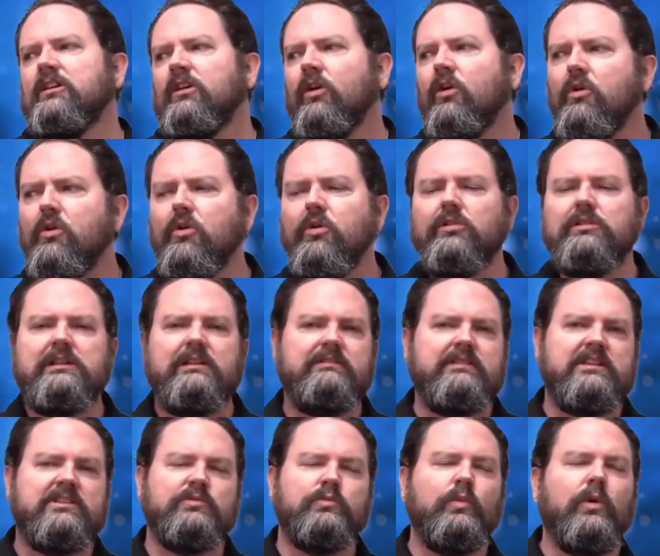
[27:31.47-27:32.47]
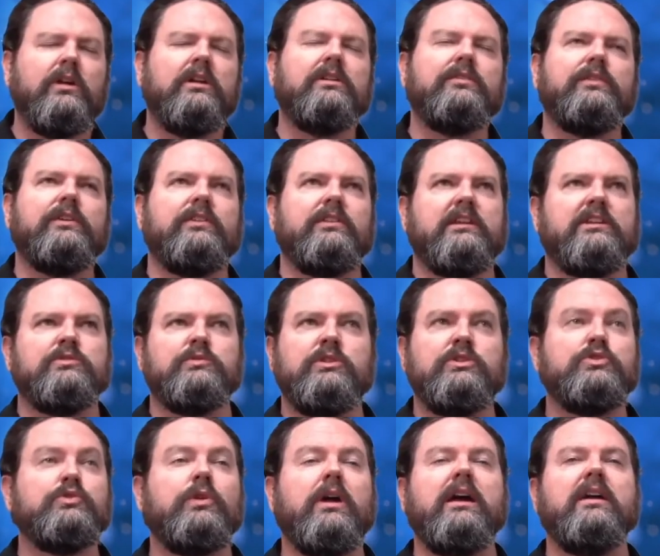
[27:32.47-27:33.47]
All of these wonderful things,
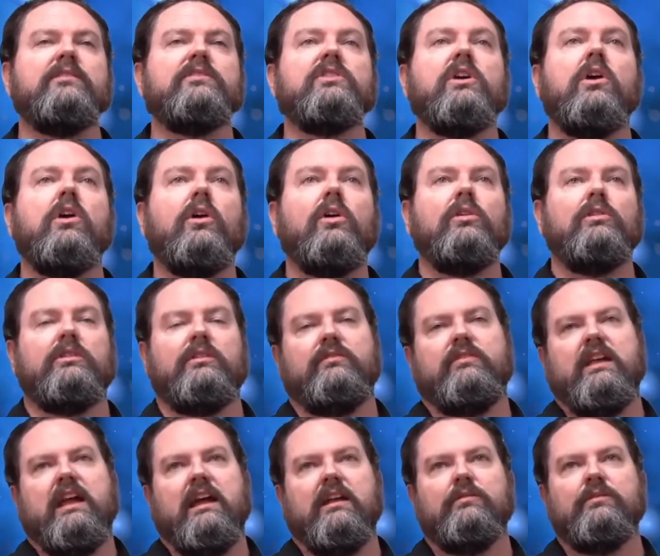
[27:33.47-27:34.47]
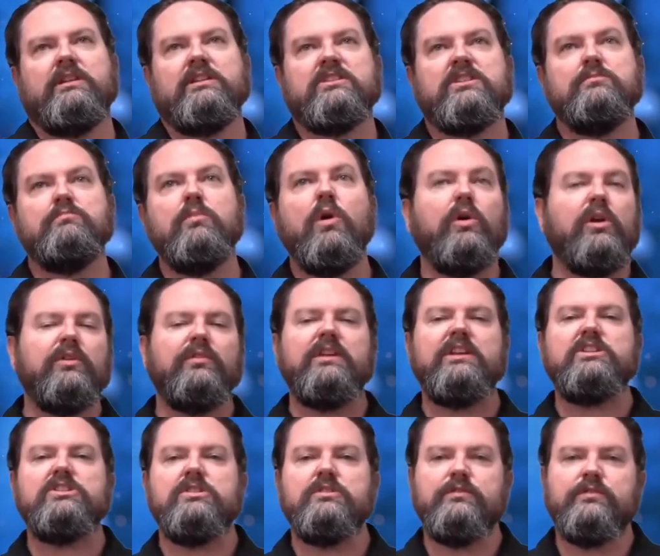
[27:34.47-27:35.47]
what drives all of that, what is the
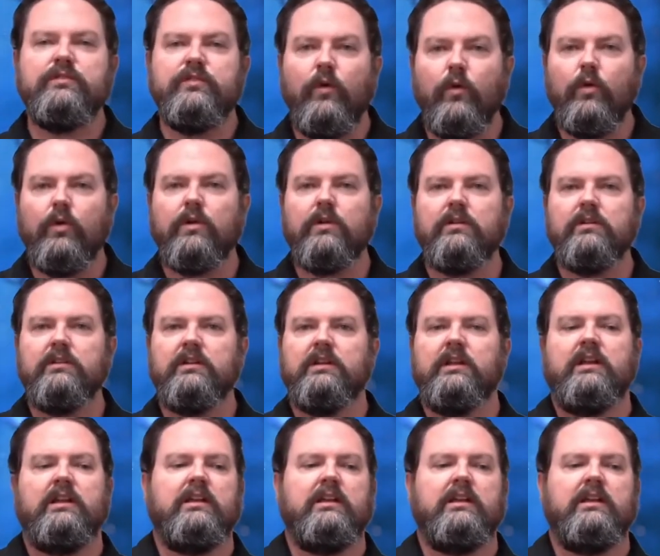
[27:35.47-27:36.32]
motivation for